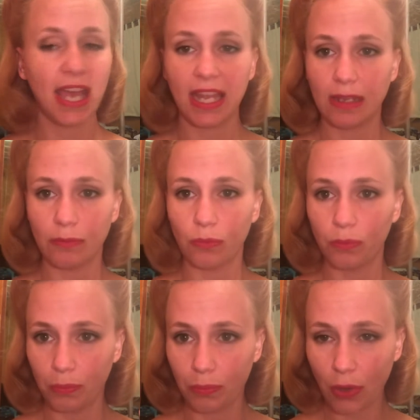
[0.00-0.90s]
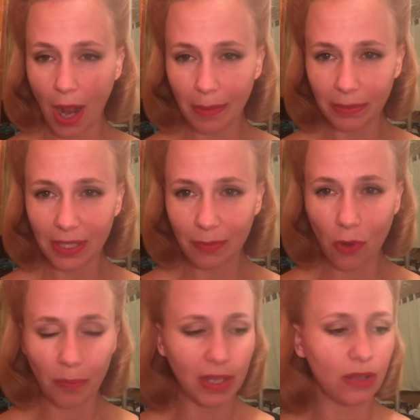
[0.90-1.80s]
and it probably
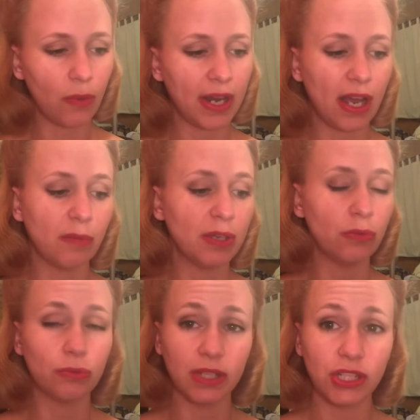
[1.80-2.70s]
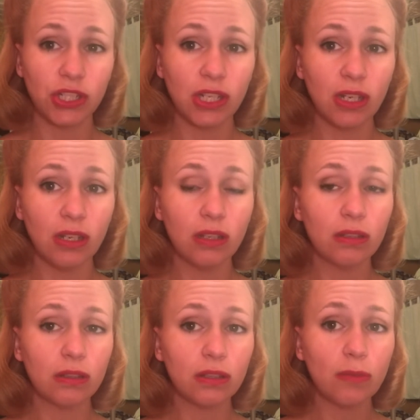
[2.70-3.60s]
won't be the one I'll be reaching
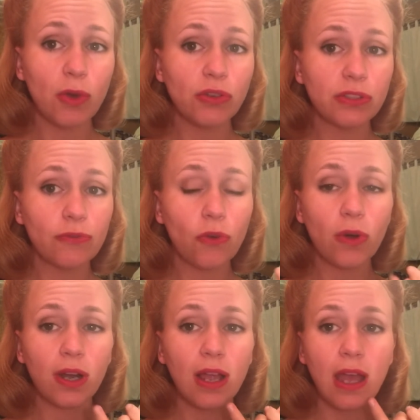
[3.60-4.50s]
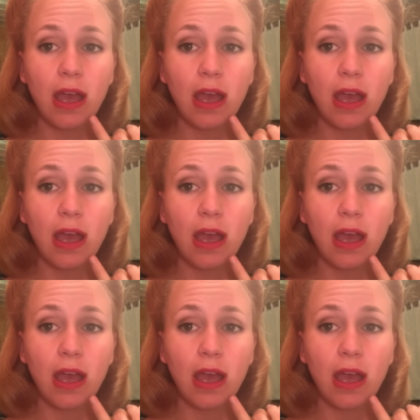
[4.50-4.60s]
the most for,